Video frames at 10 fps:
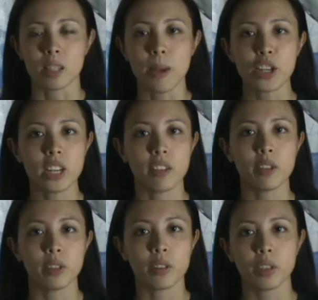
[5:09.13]
Especially if
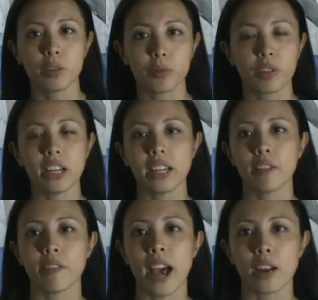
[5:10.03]
you're really
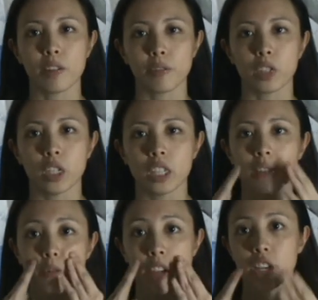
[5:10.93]
a fan of good
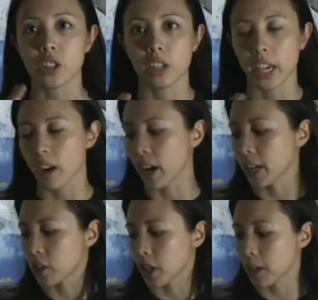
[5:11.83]
facial care
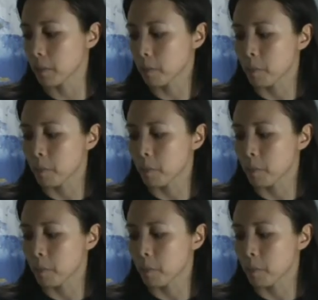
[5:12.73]
hygiene.